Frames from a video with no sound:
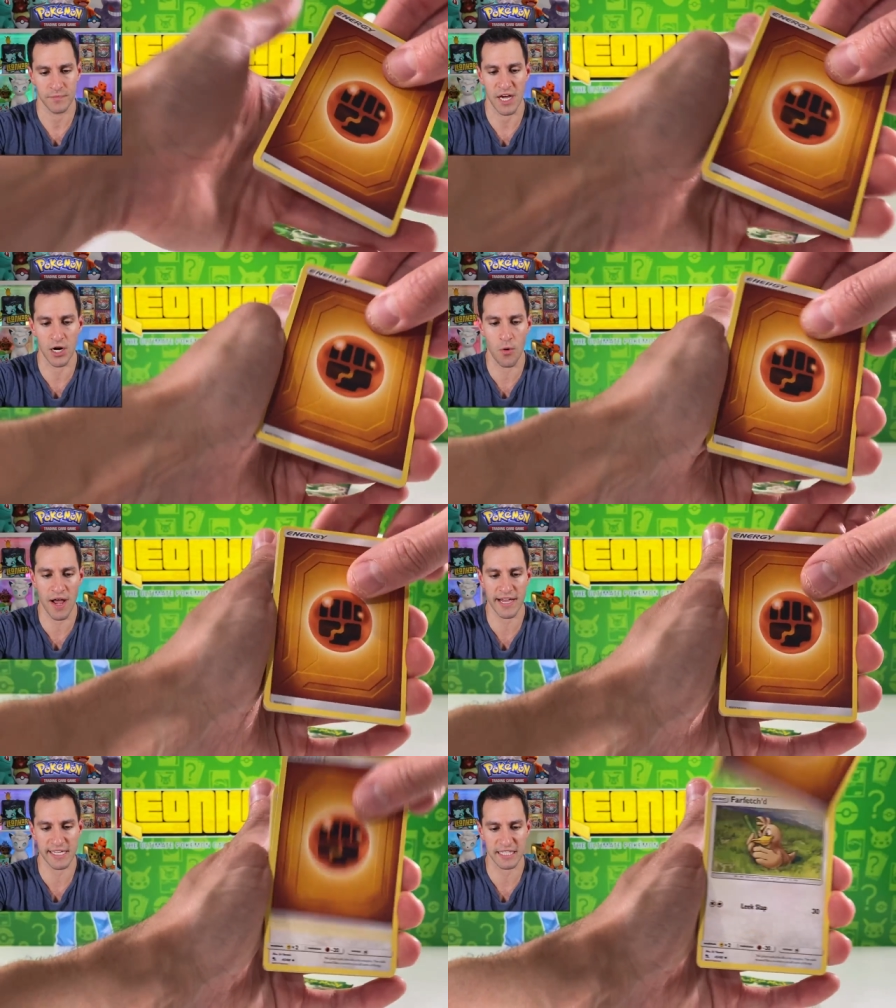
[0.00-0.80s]
I don't know why
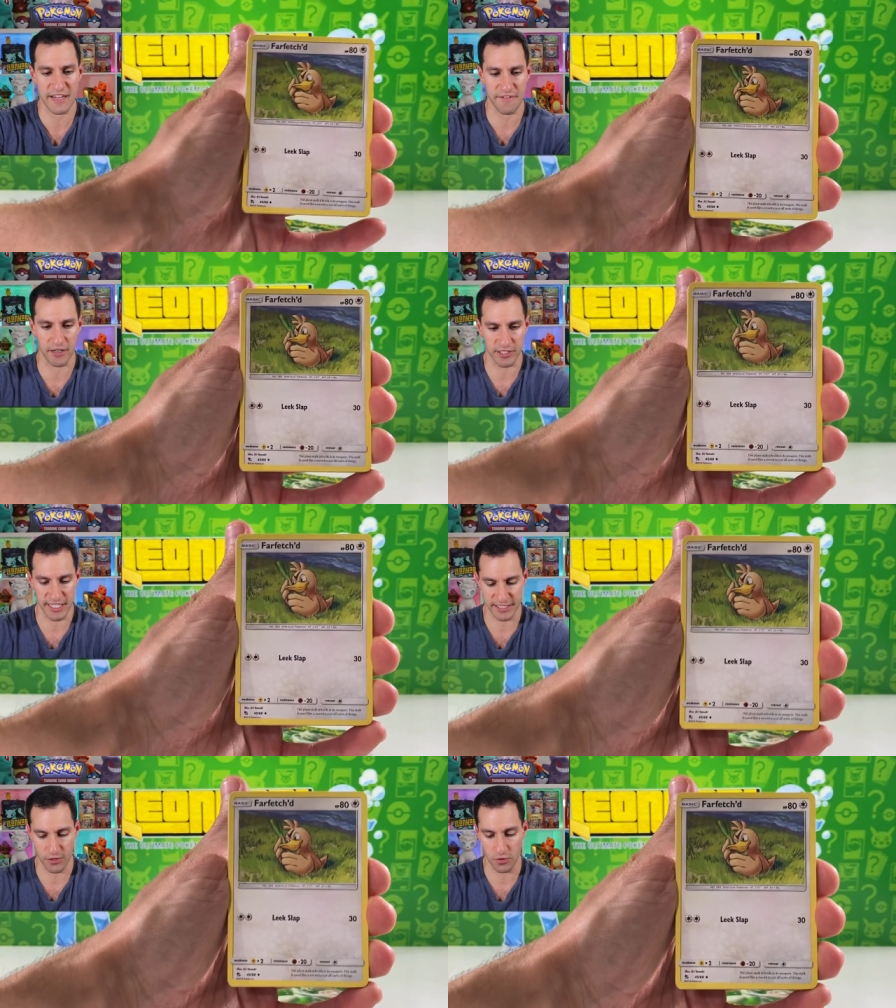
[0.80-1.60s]
I guess Leaf Energy.
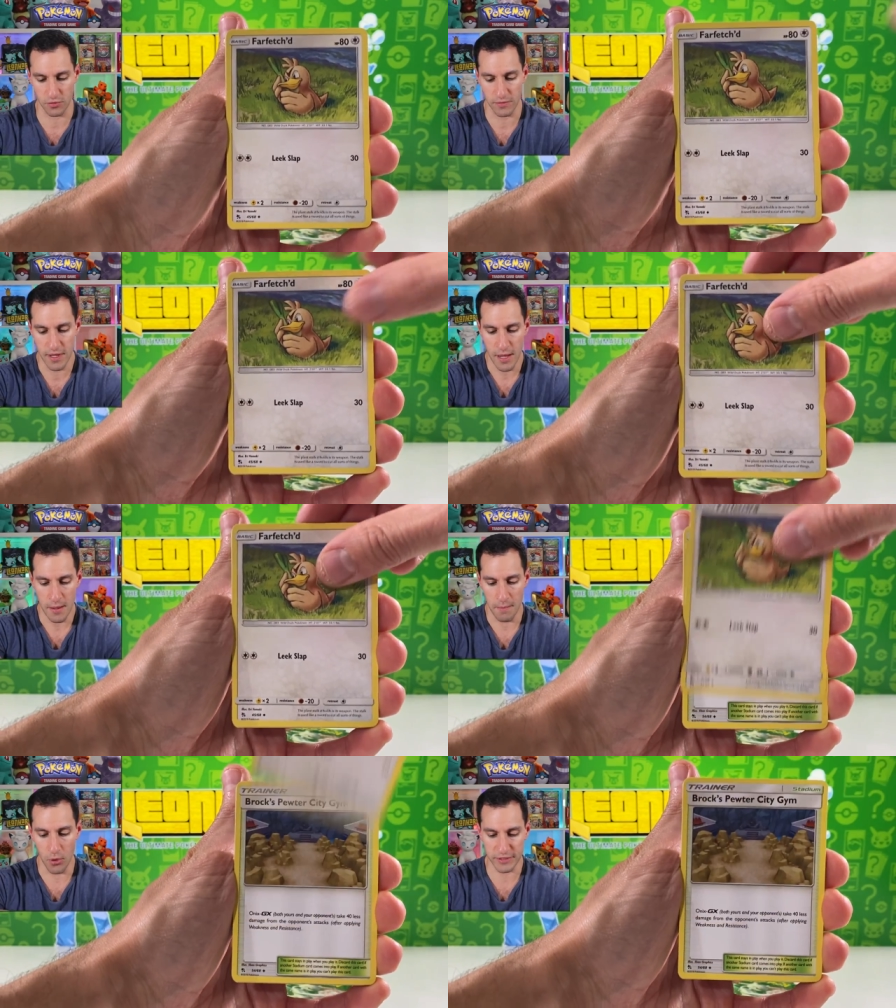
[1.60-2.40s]
It's the whole
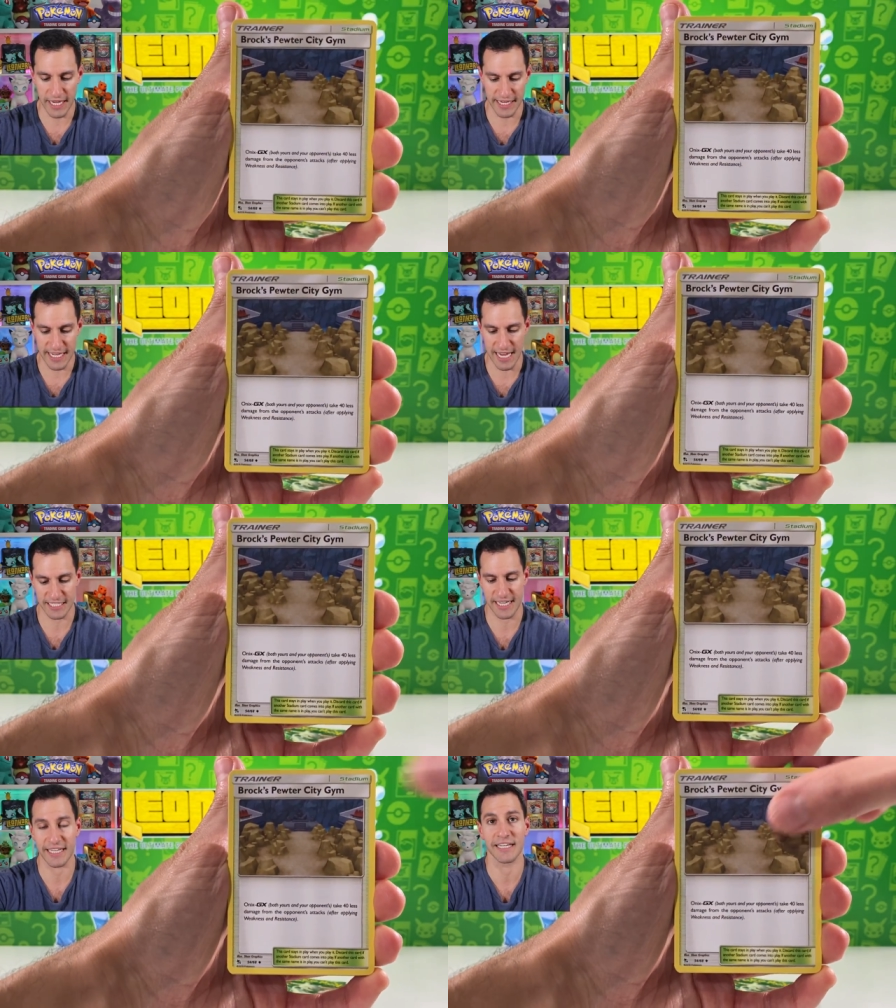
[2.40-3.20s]

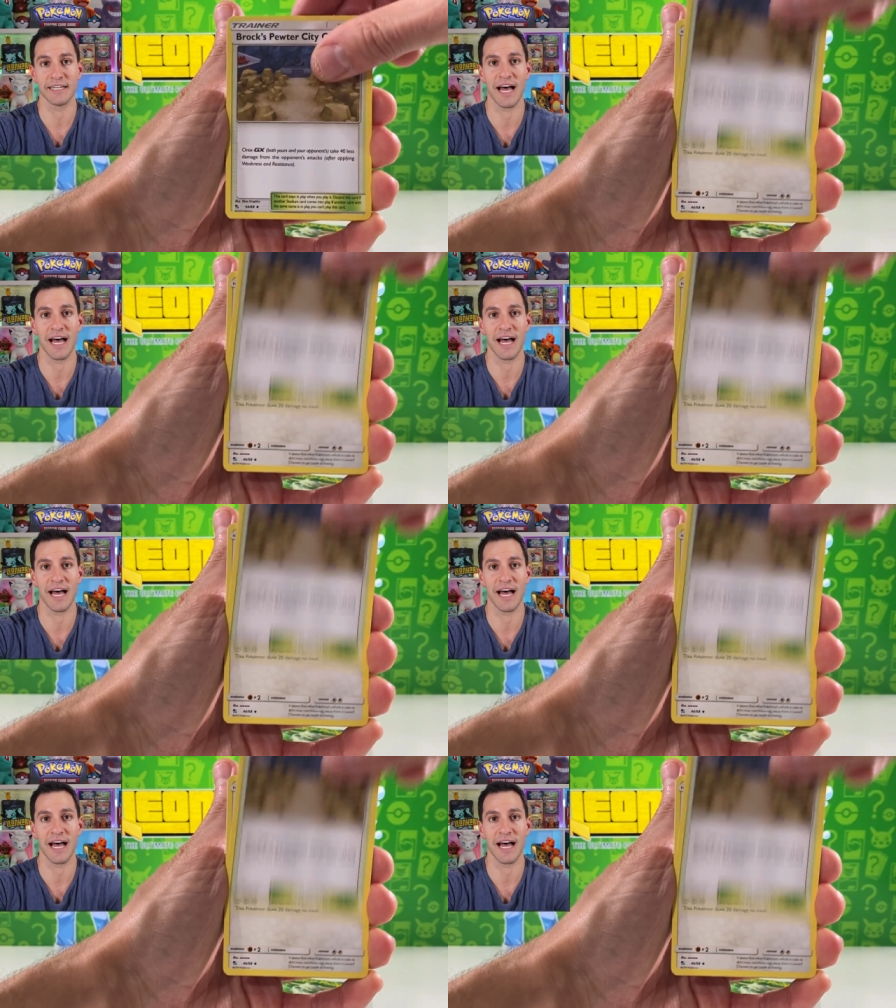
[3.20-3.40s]
multitasking and